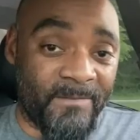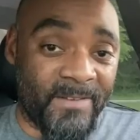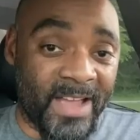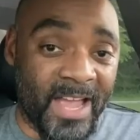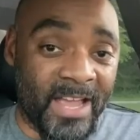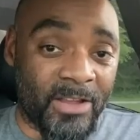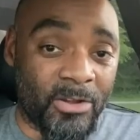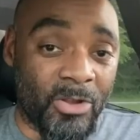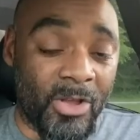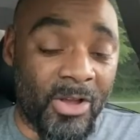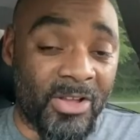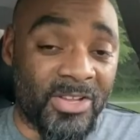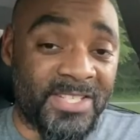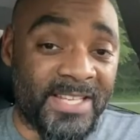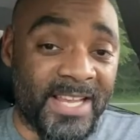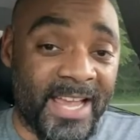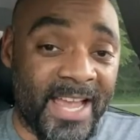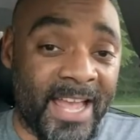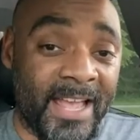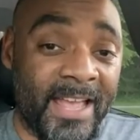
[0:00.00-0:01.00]
in, you know what I'm
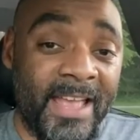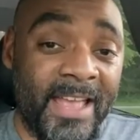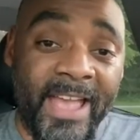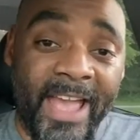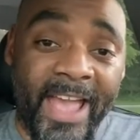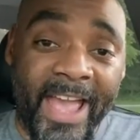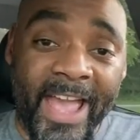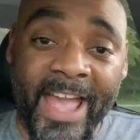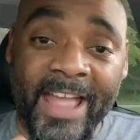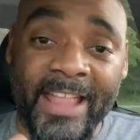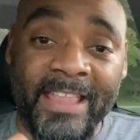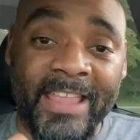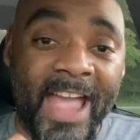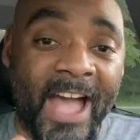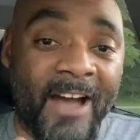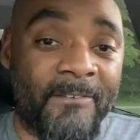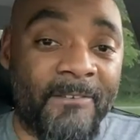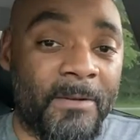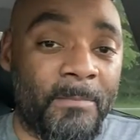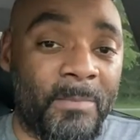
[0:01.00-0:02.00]
saying? And
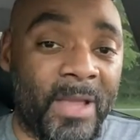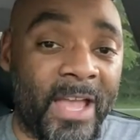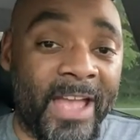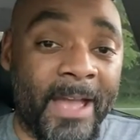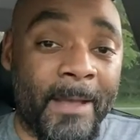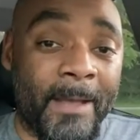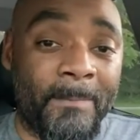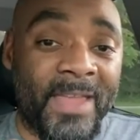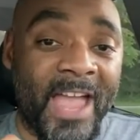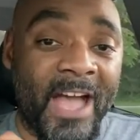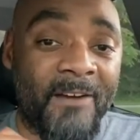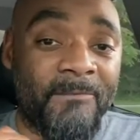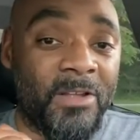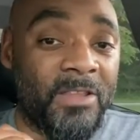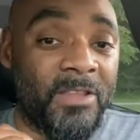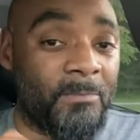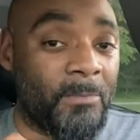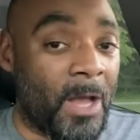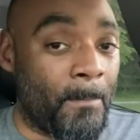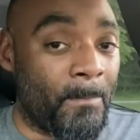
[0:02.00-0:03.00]
having a
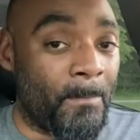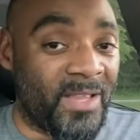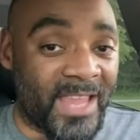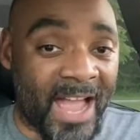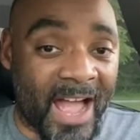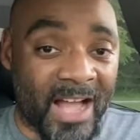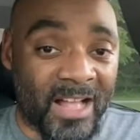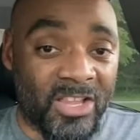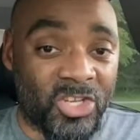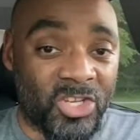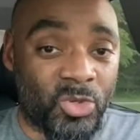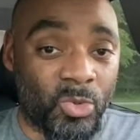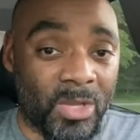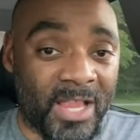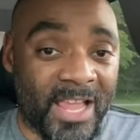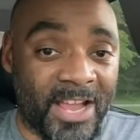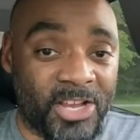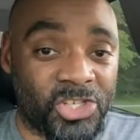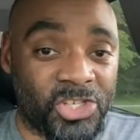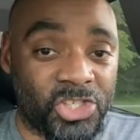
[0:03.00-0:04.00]
monogamous
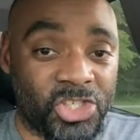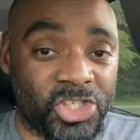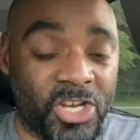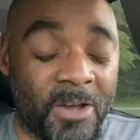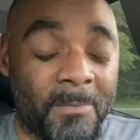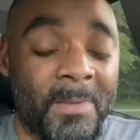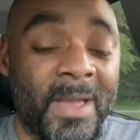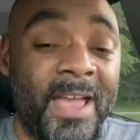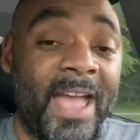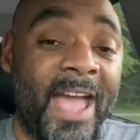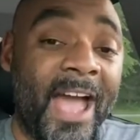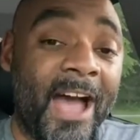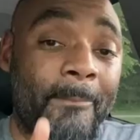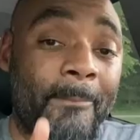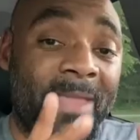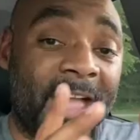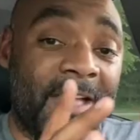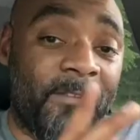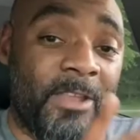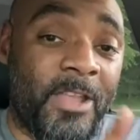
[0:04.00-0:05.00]
relationship,
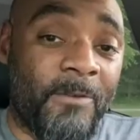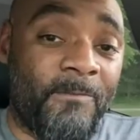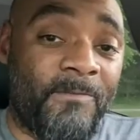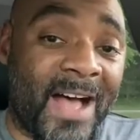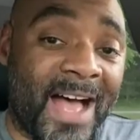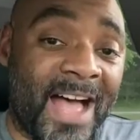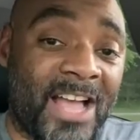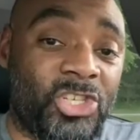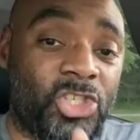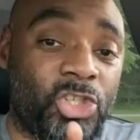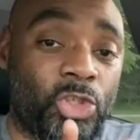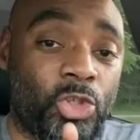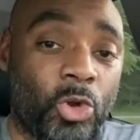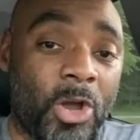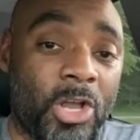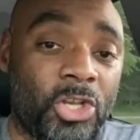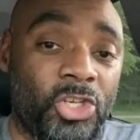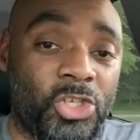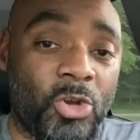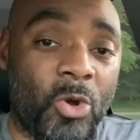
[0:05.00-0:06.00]
having that divine
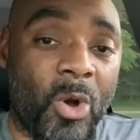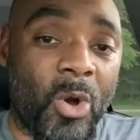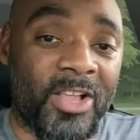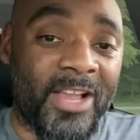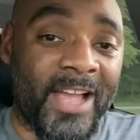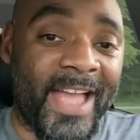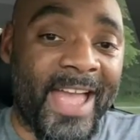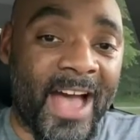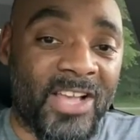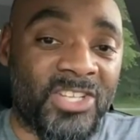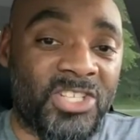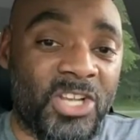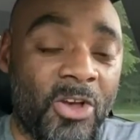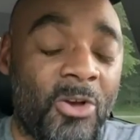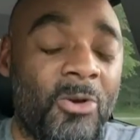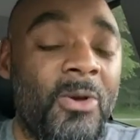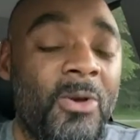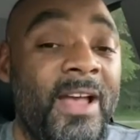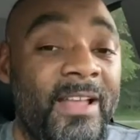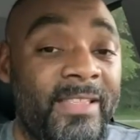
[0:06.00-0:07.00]
structure of the
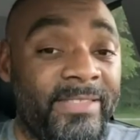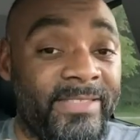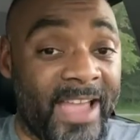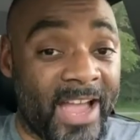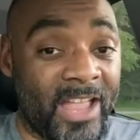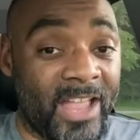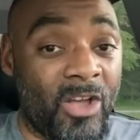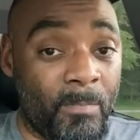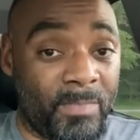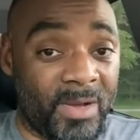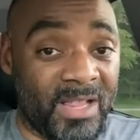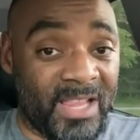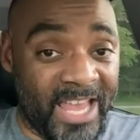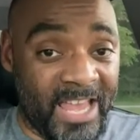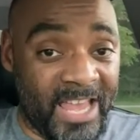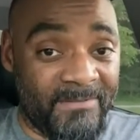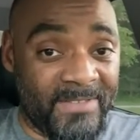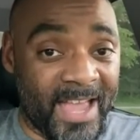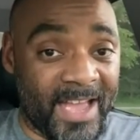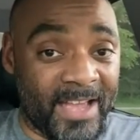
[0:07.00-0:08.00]
household, they don't
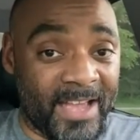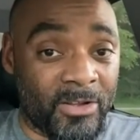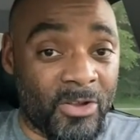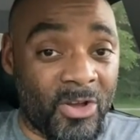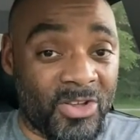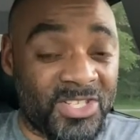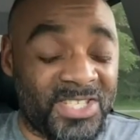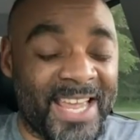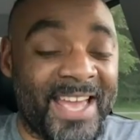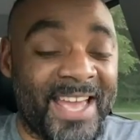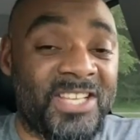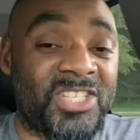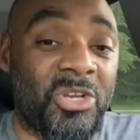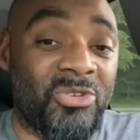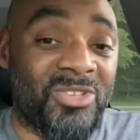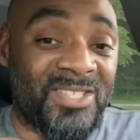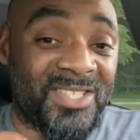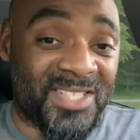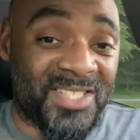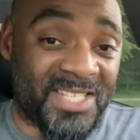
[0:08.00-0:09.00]
believe that, you know what I'm saying?
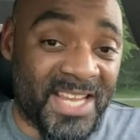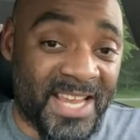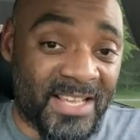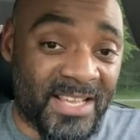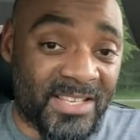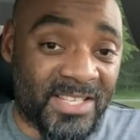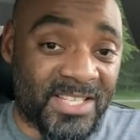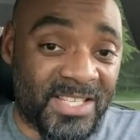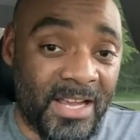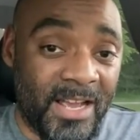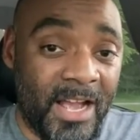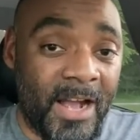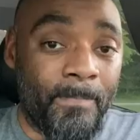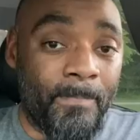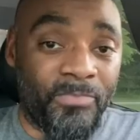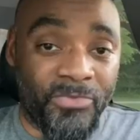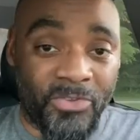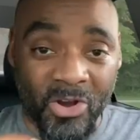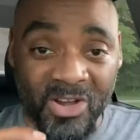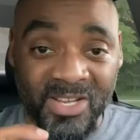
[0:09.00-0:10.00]
So since
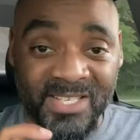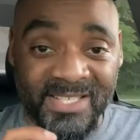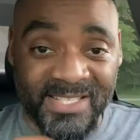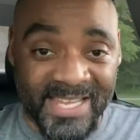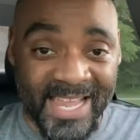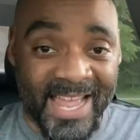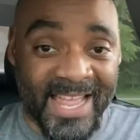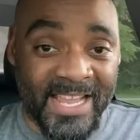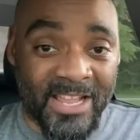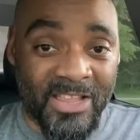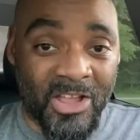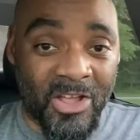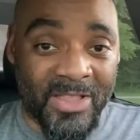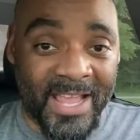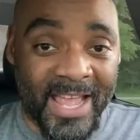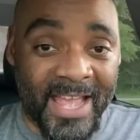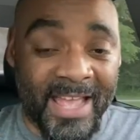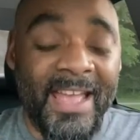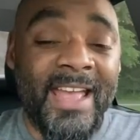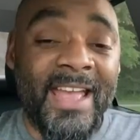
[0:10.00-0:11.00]
they're standing on
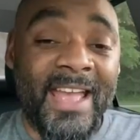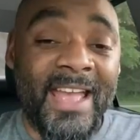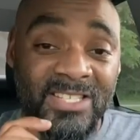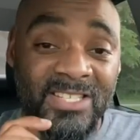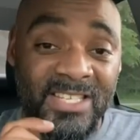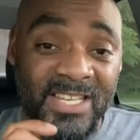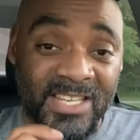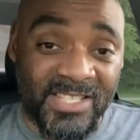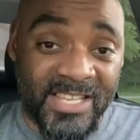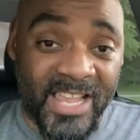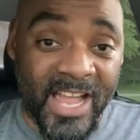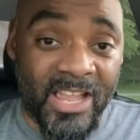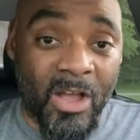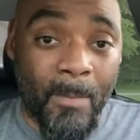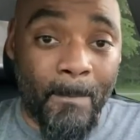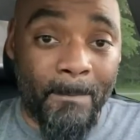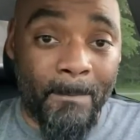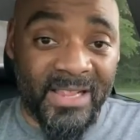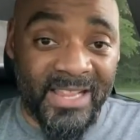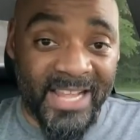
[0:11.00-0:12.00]
that, and since they
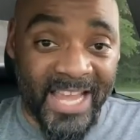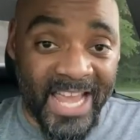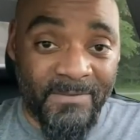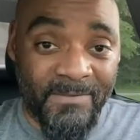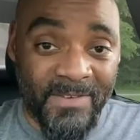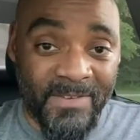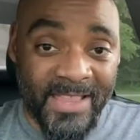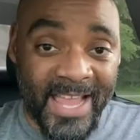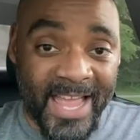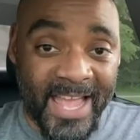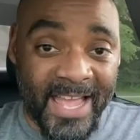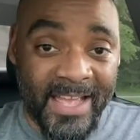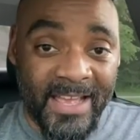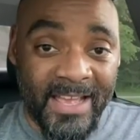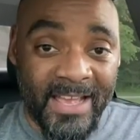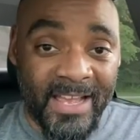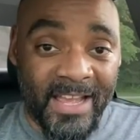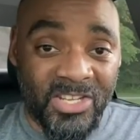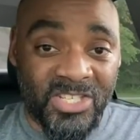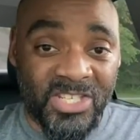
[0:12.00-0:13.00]
don't believe in that
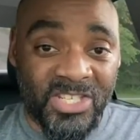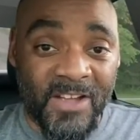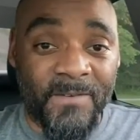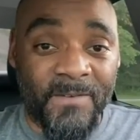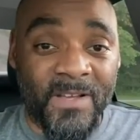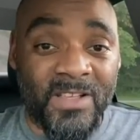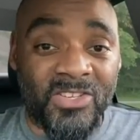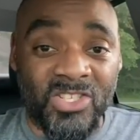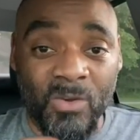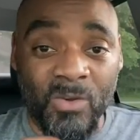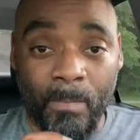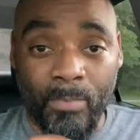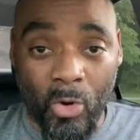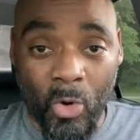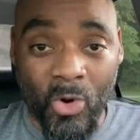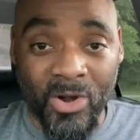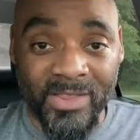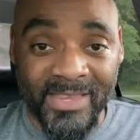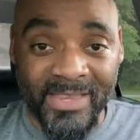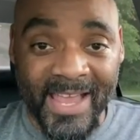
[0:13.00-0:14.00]
and stuff and
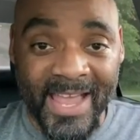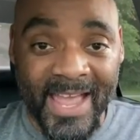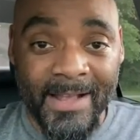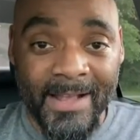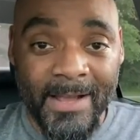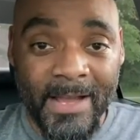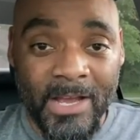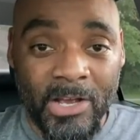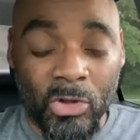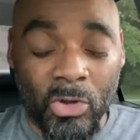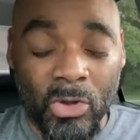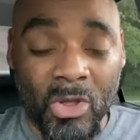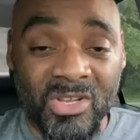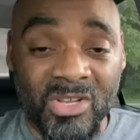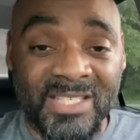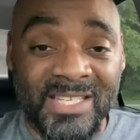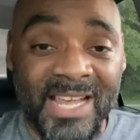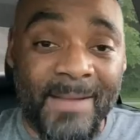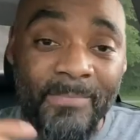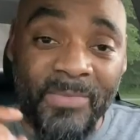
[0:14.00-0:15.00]
support that, you know
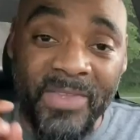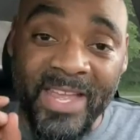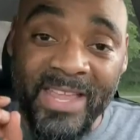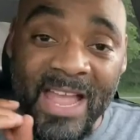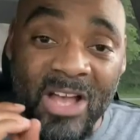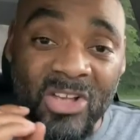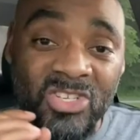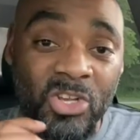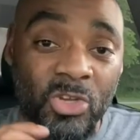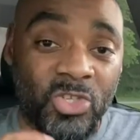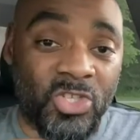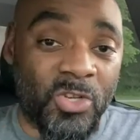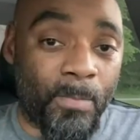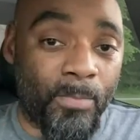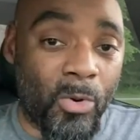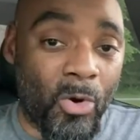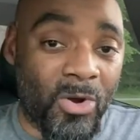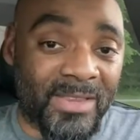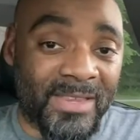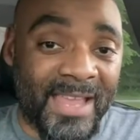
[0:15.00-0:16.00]
what I'm saying? Then also
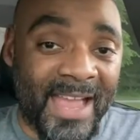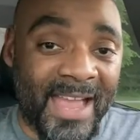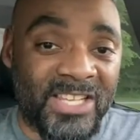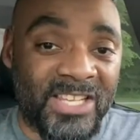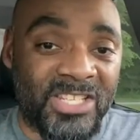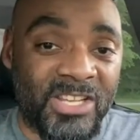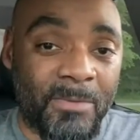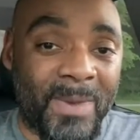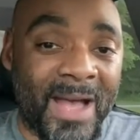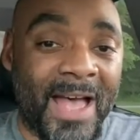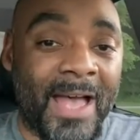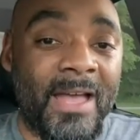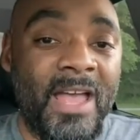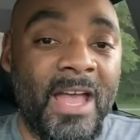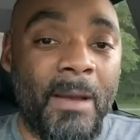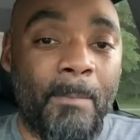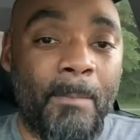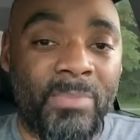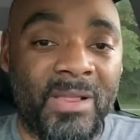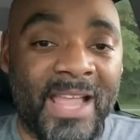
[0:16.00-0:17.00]
support things about
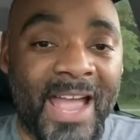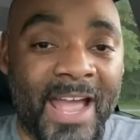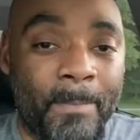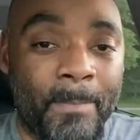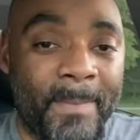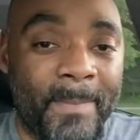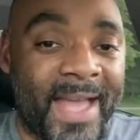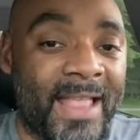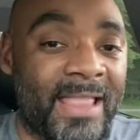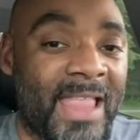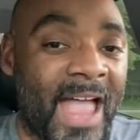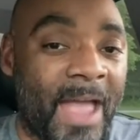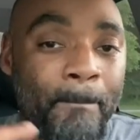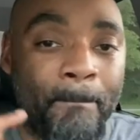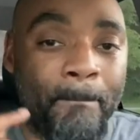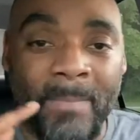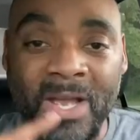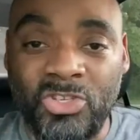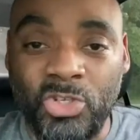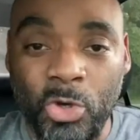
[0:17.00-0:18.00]
black men like
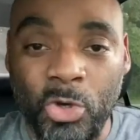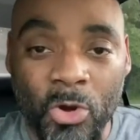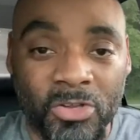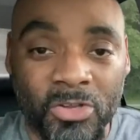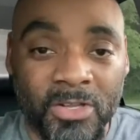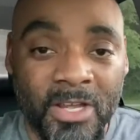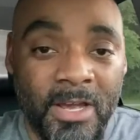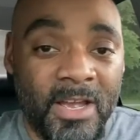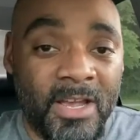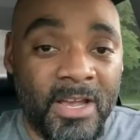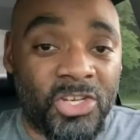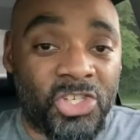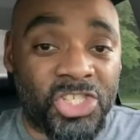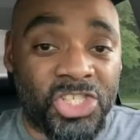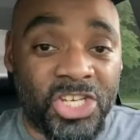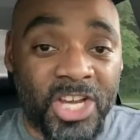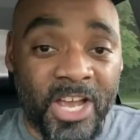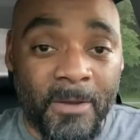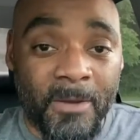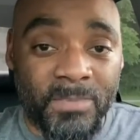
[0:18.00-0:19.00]

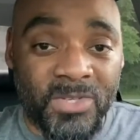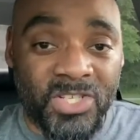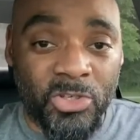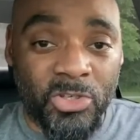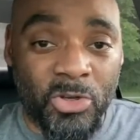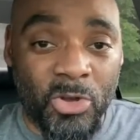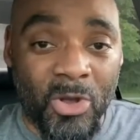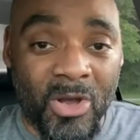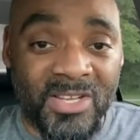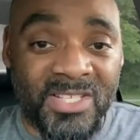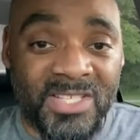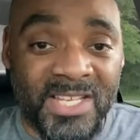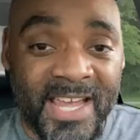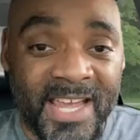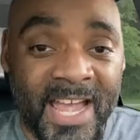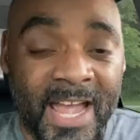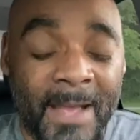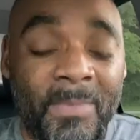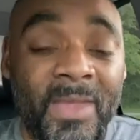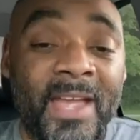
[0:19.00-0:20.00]
mentorships, you know what I'm
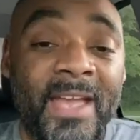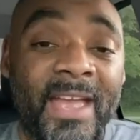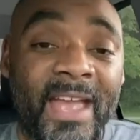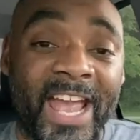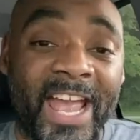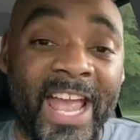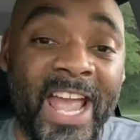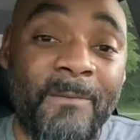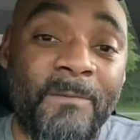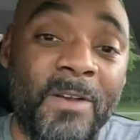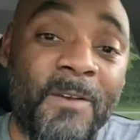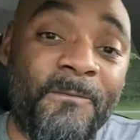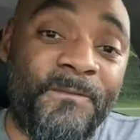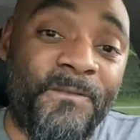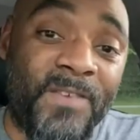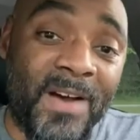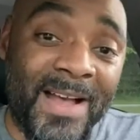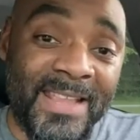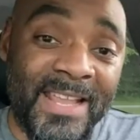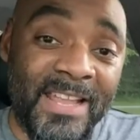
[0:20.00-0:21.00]
saying? Even
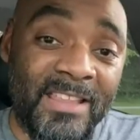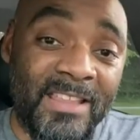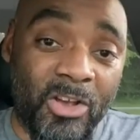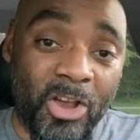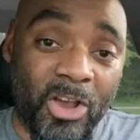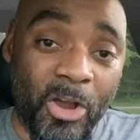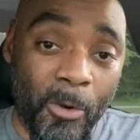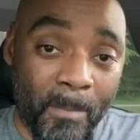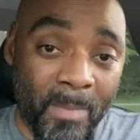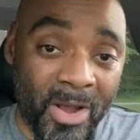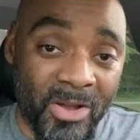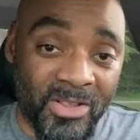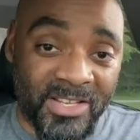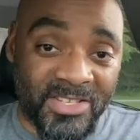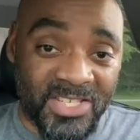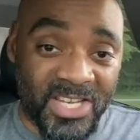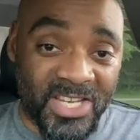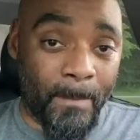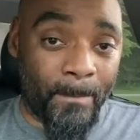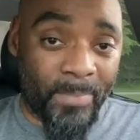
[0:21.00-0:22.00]
funded the
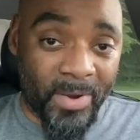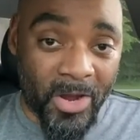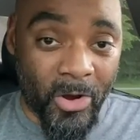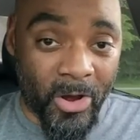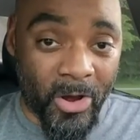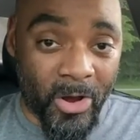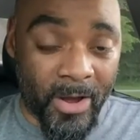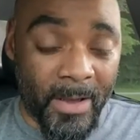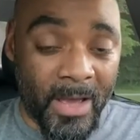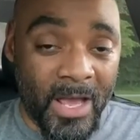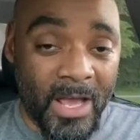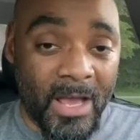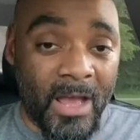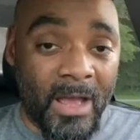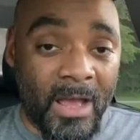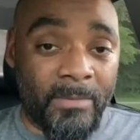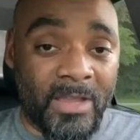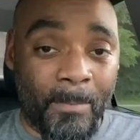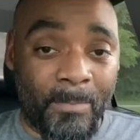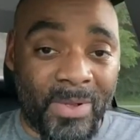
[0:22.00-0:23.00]
community, period.
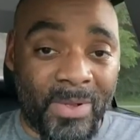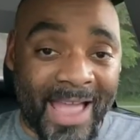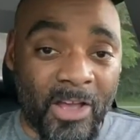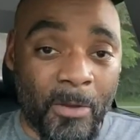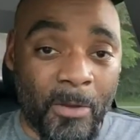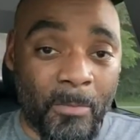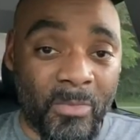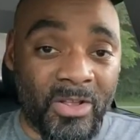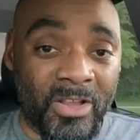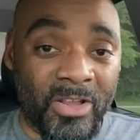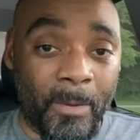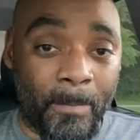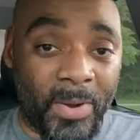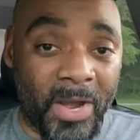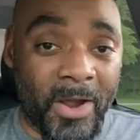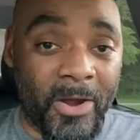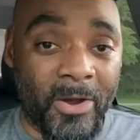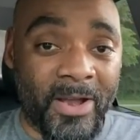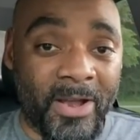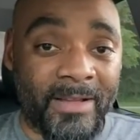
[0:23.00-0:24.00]
The black community,
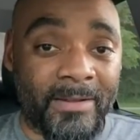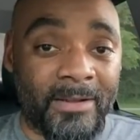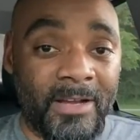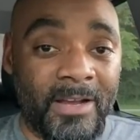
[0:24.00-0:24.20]
period.